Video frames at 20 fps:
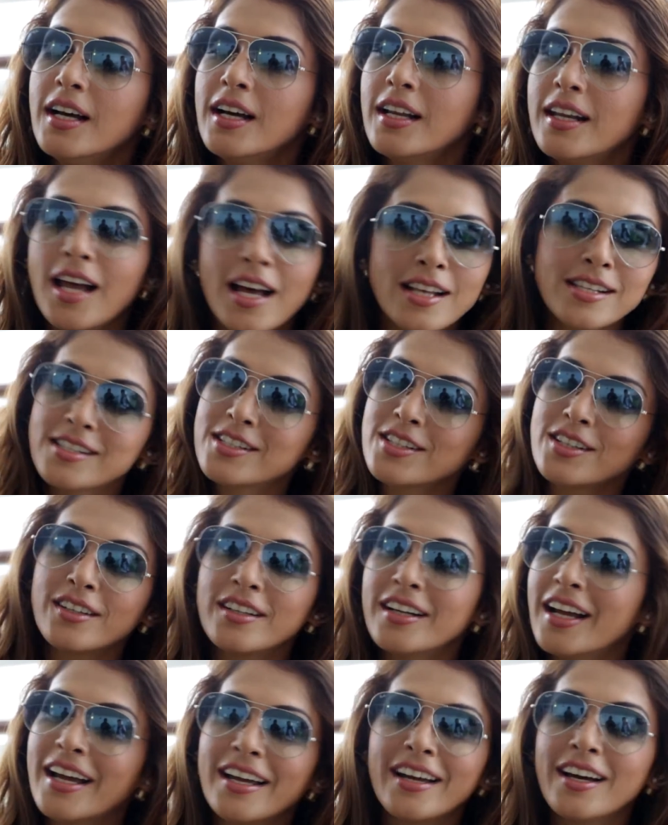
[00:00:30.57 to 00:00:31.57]
Last year,
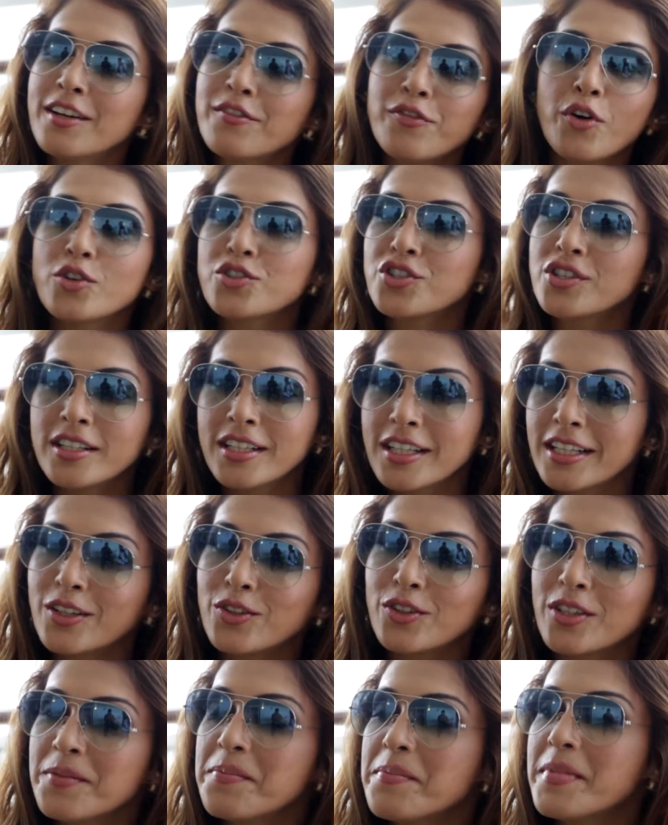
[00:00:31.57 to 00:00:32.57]
I unfortunately
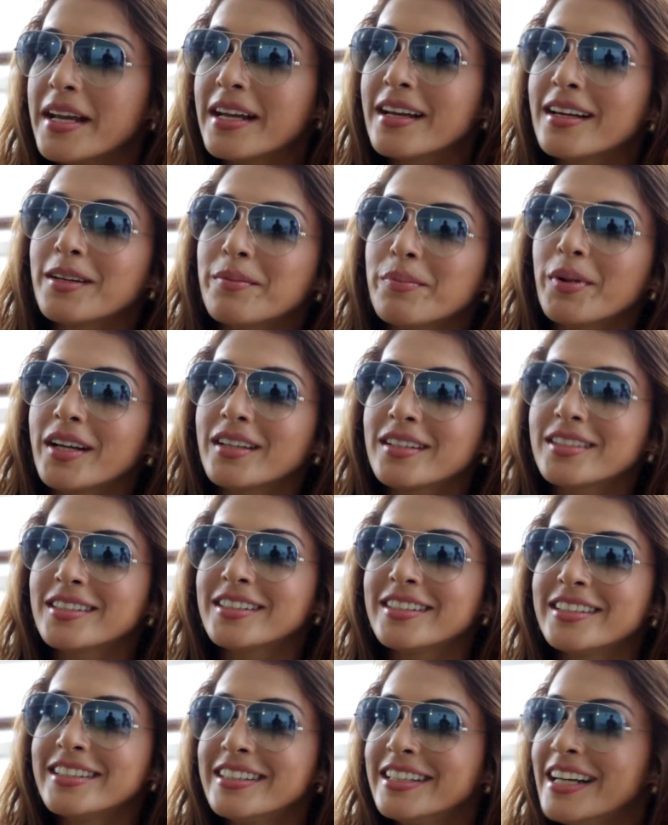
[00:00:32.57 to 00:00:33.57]
couldn't make it, but
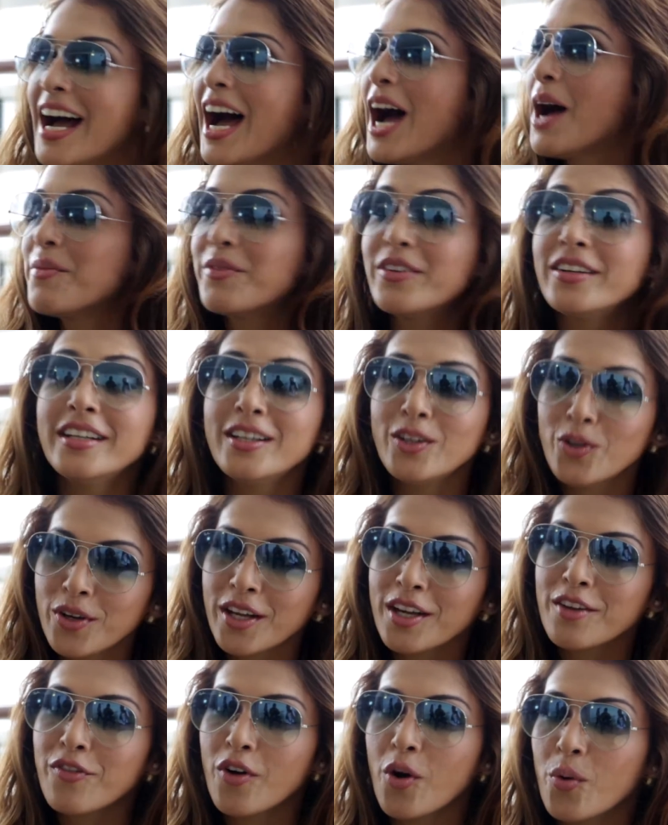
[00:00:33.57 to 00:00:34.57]
uh, I'm really
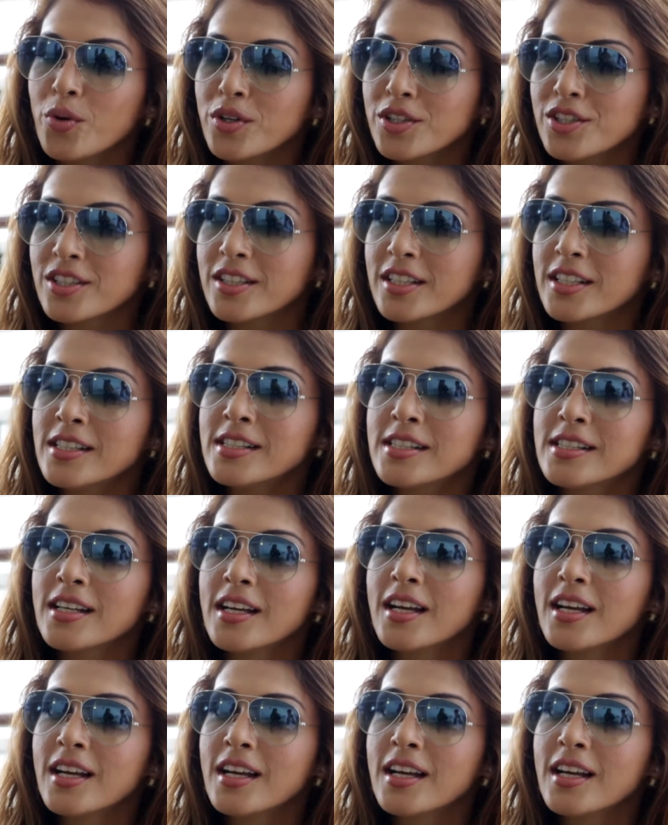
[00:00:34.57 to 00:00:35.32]
looking forward to this